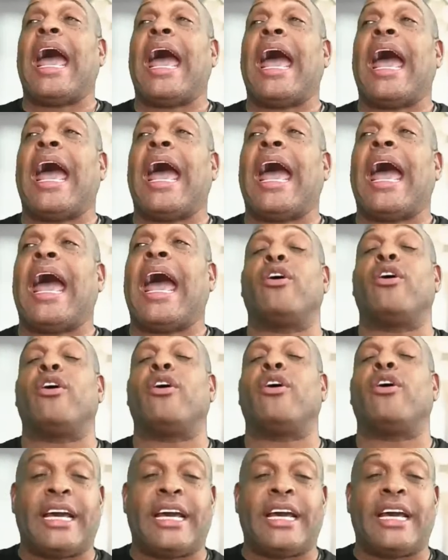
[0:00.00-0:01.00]
have their
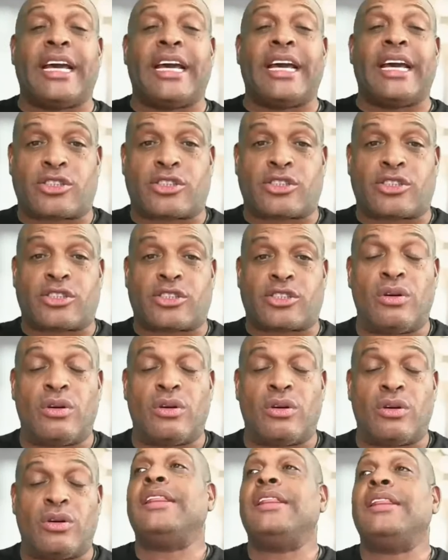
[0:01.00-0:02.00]
kids in
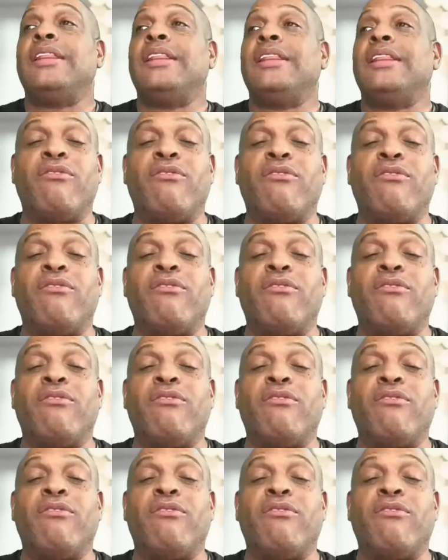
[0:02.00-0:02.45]
school. They have